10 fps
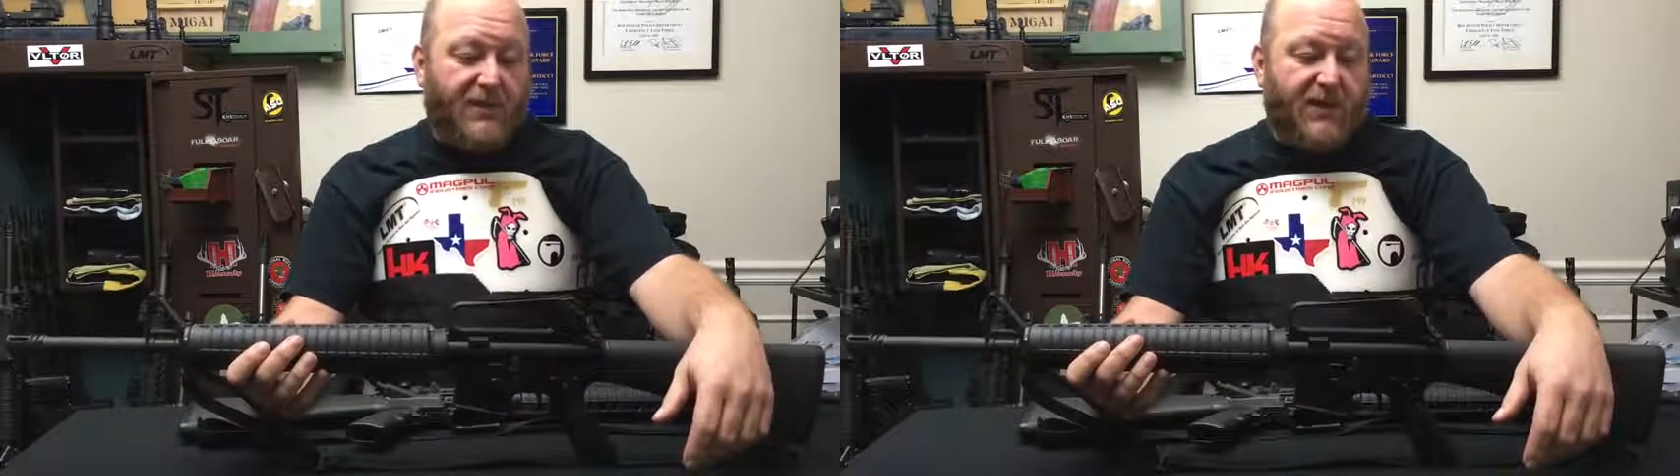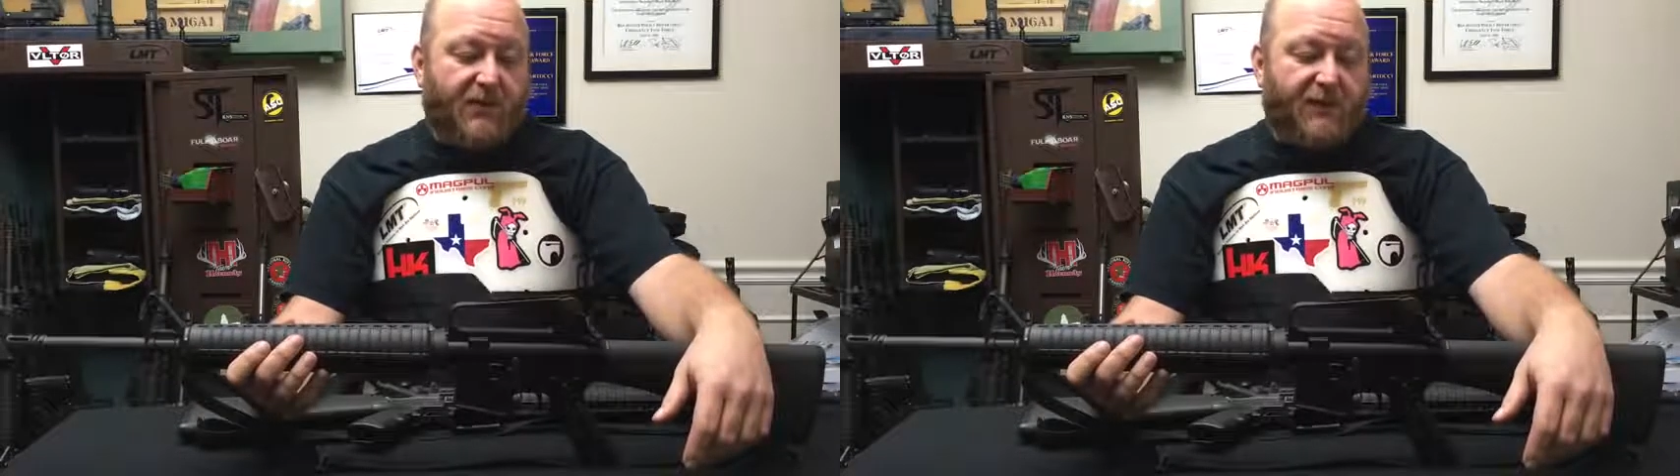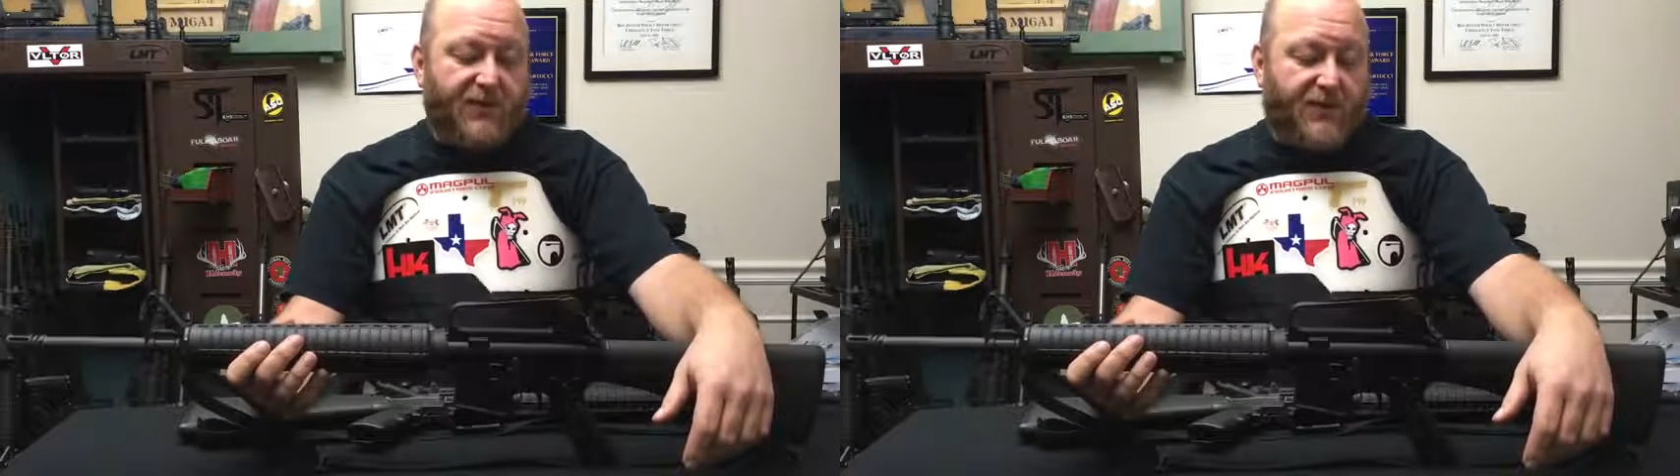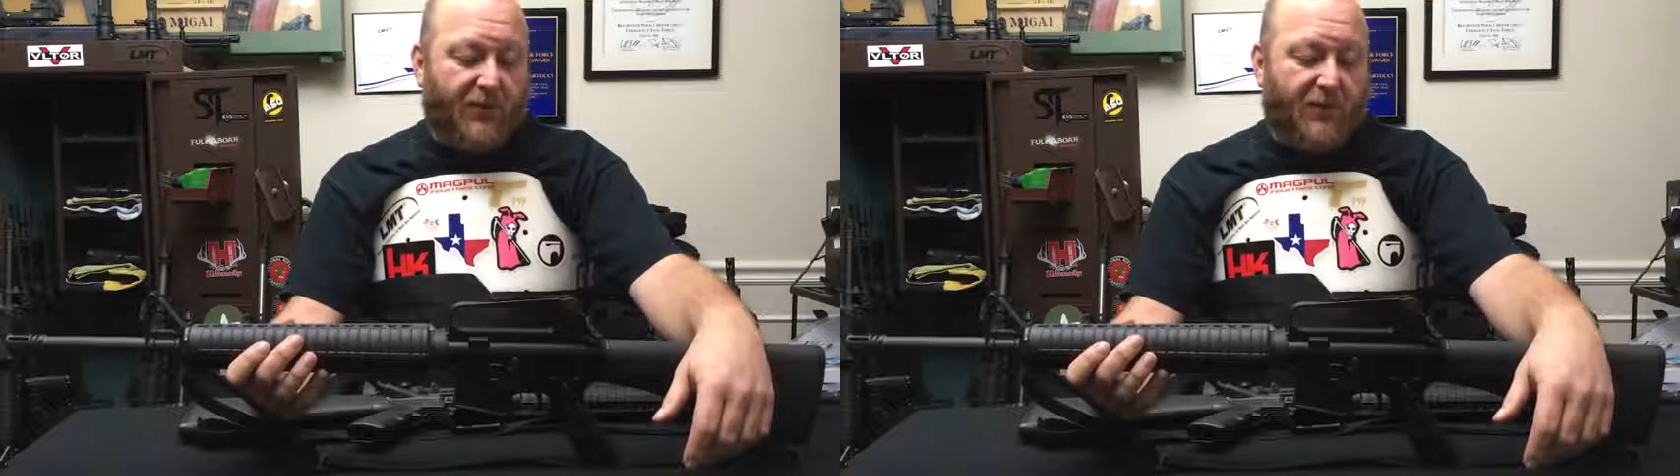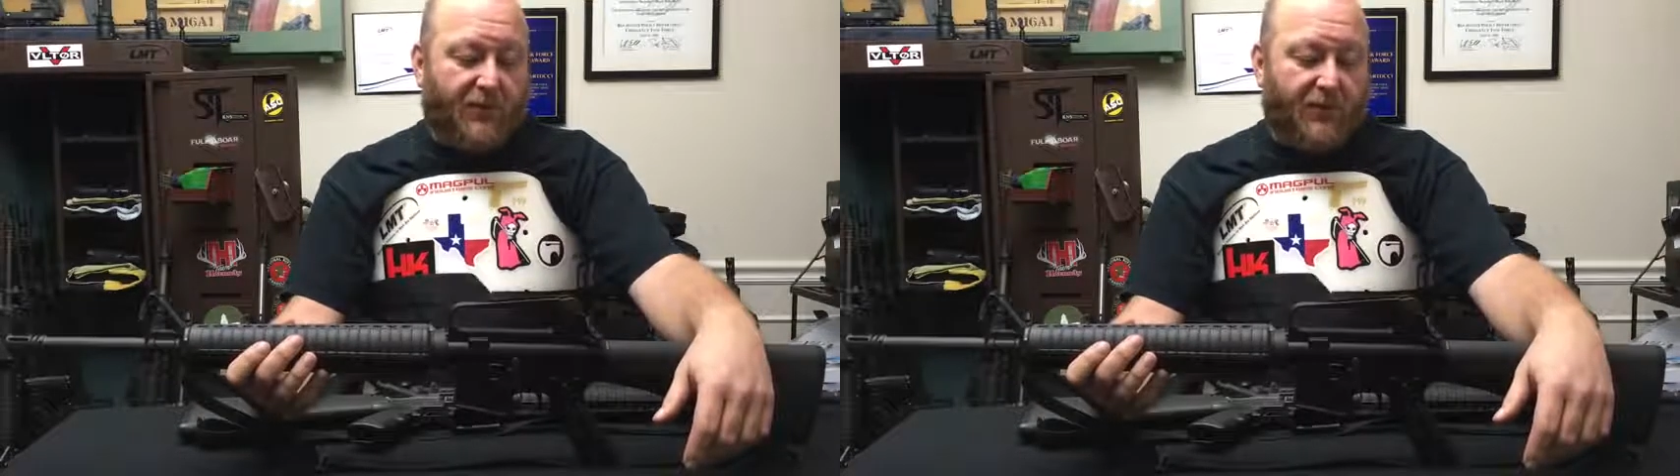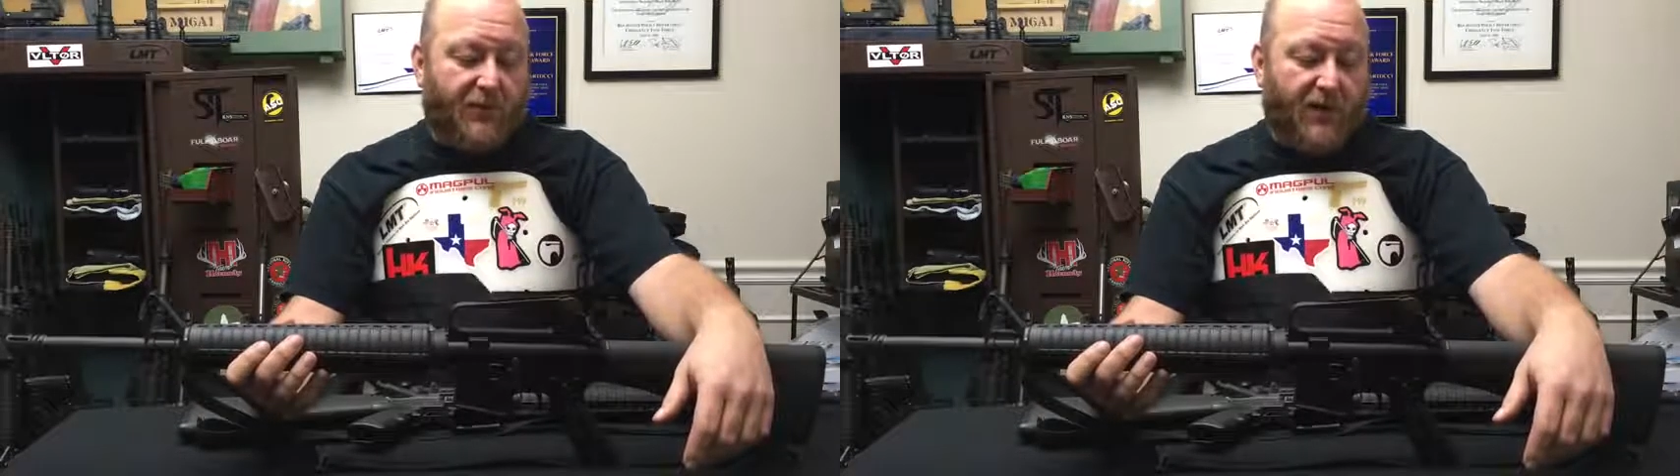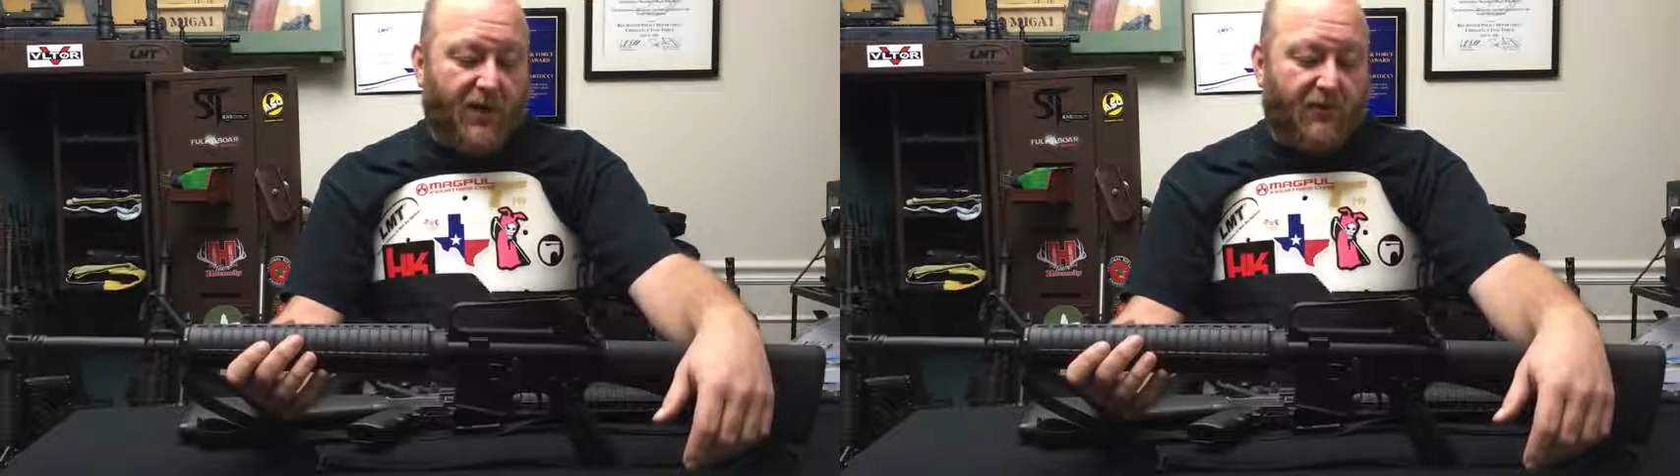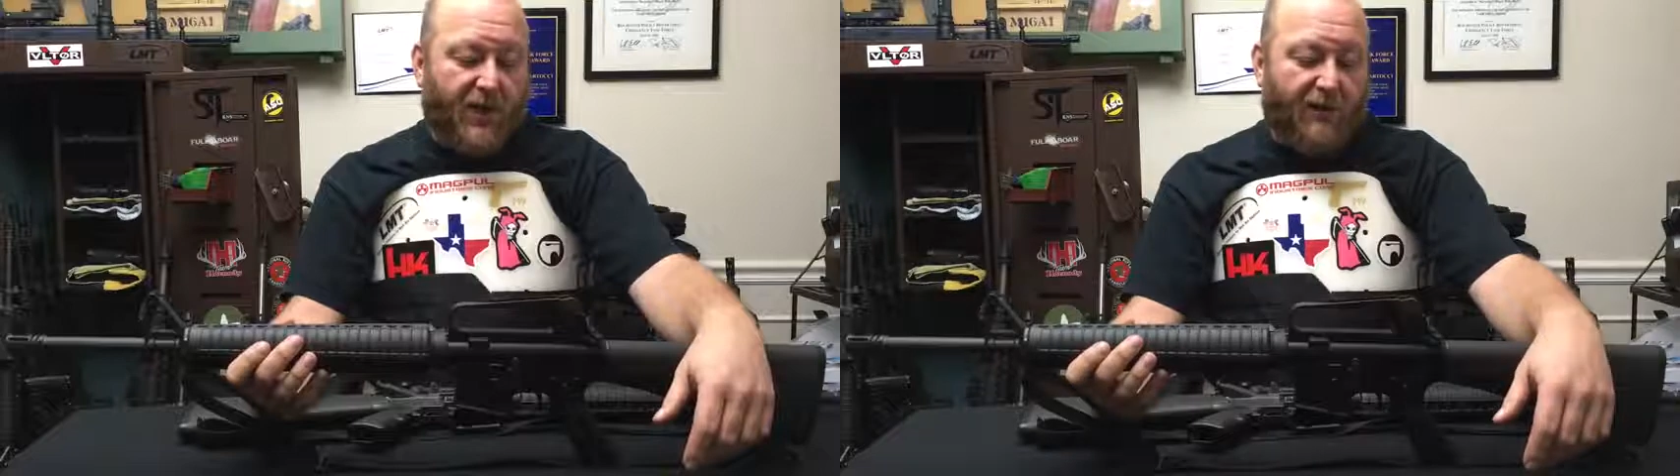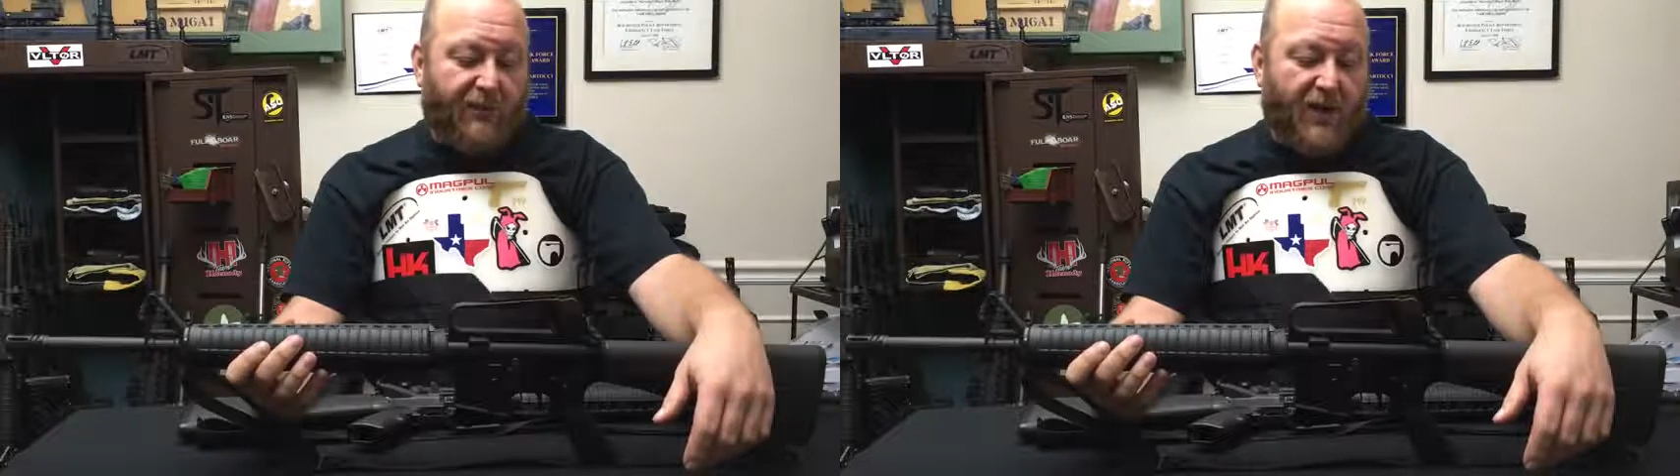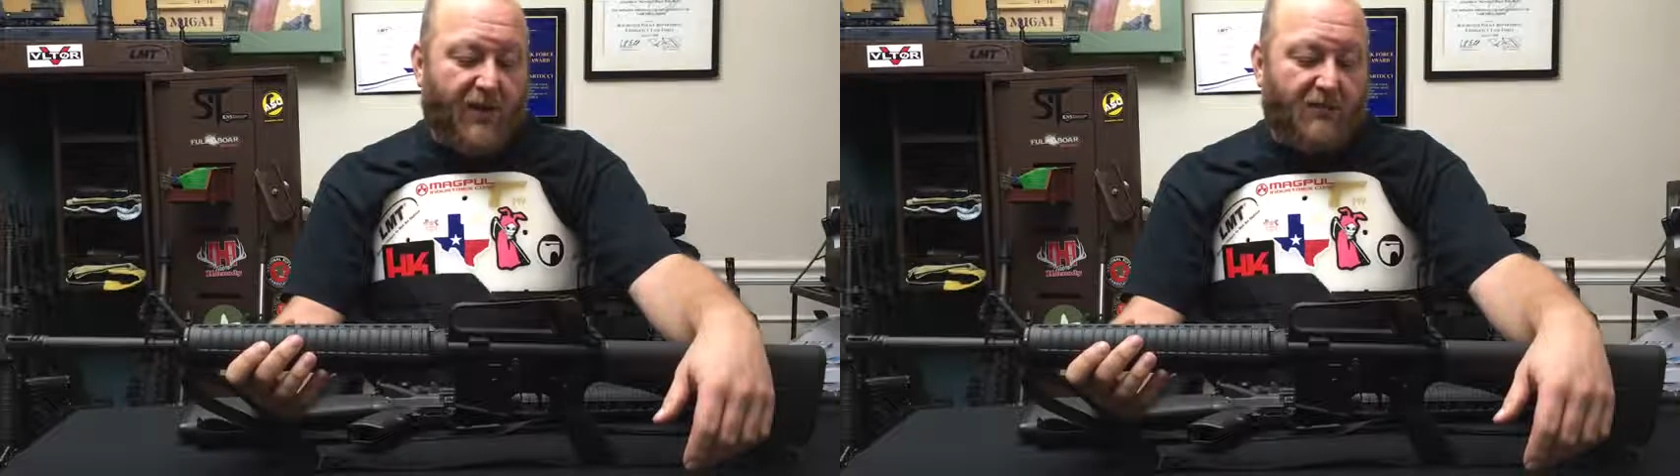see rifles come through where you have